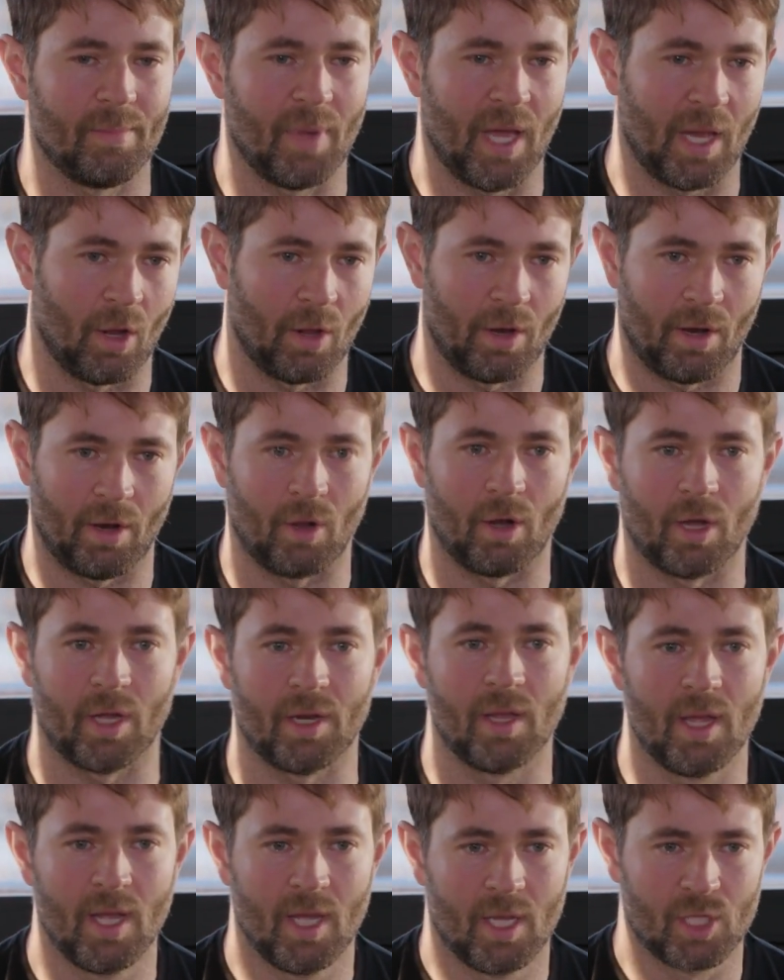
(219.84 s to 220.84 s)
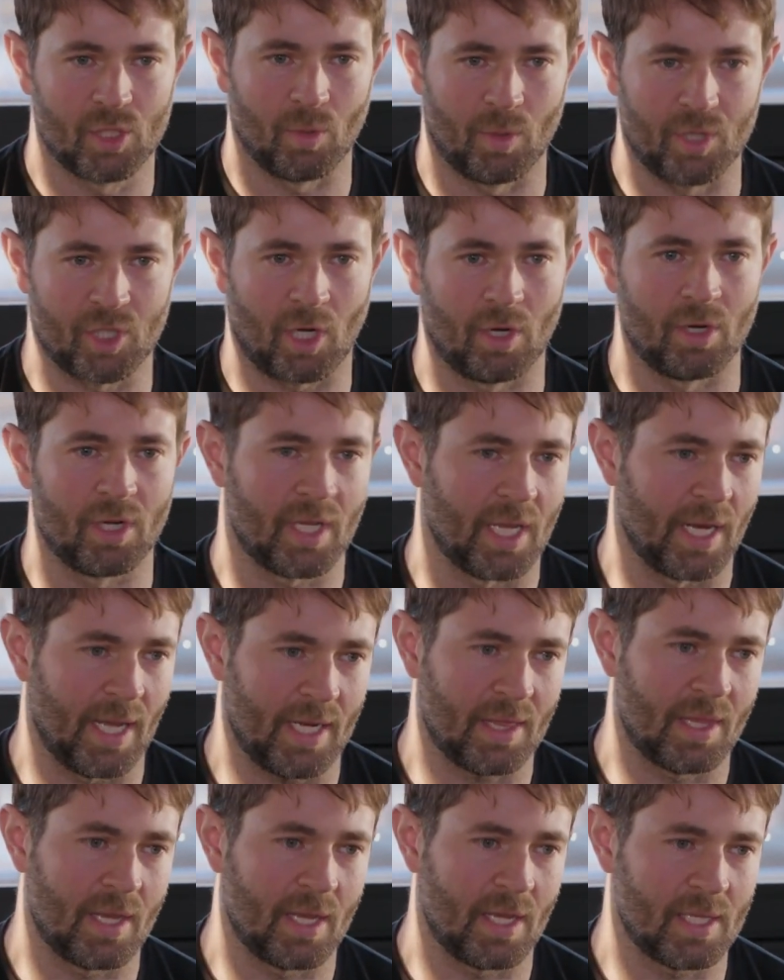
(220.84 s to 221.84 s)
and on and on. So we started to
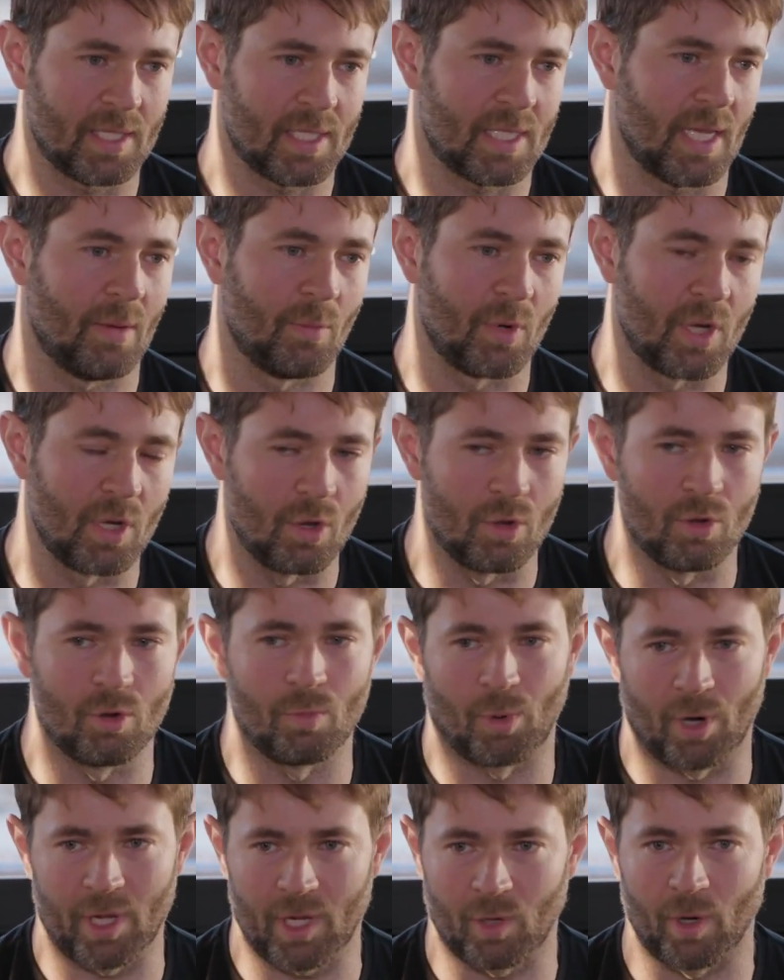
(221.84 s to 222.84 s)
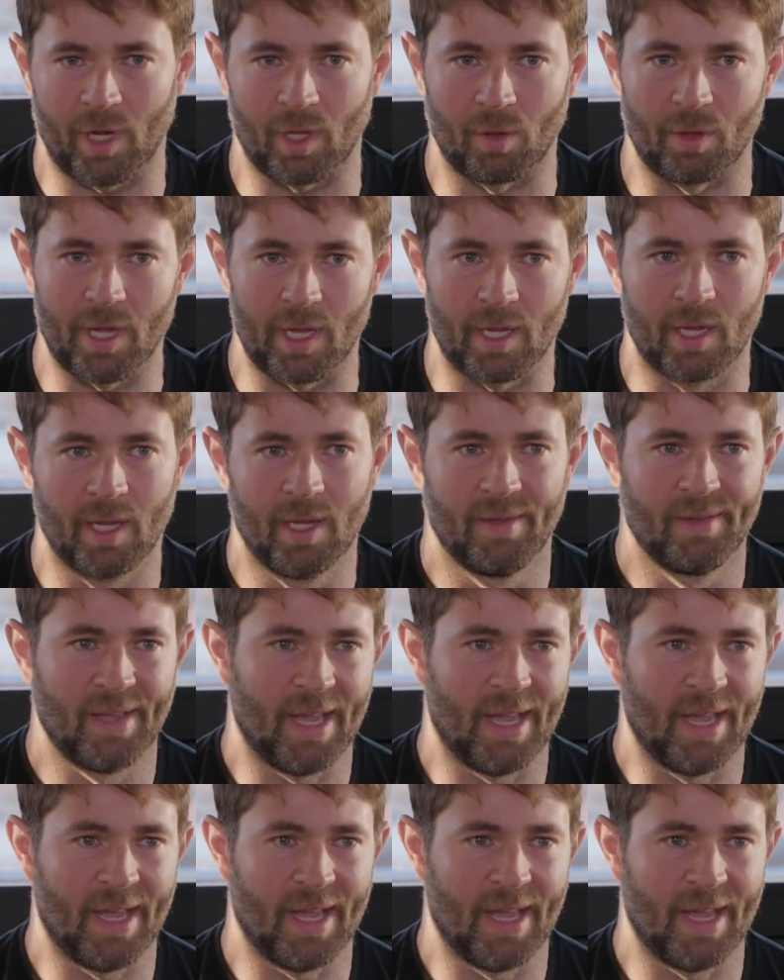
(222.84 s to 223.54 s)
connect things and we knew pretty quickly,